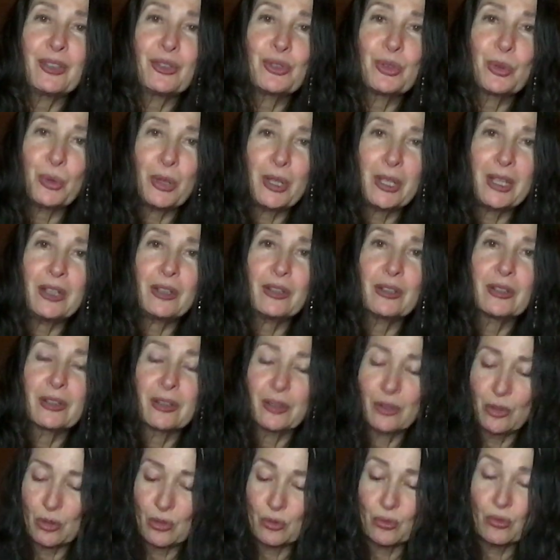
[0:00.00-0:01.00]
to eat
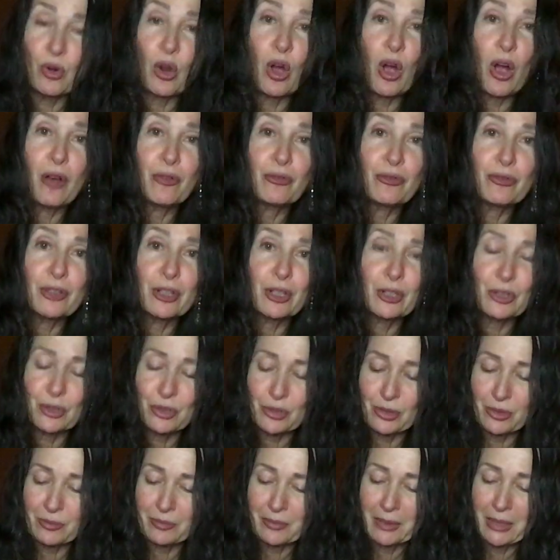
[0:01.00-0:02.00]
raw
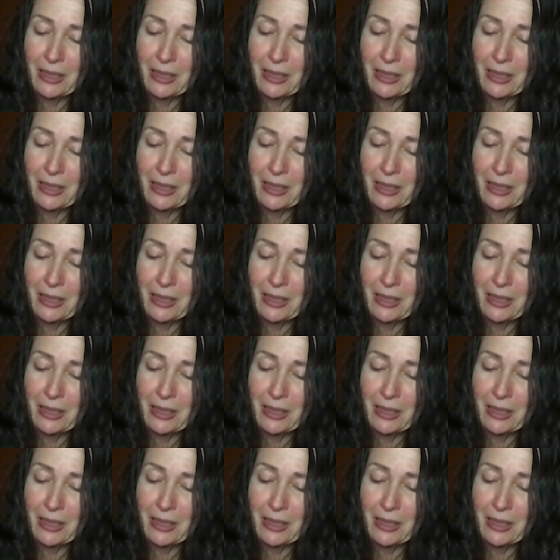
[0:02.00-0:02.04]
fish.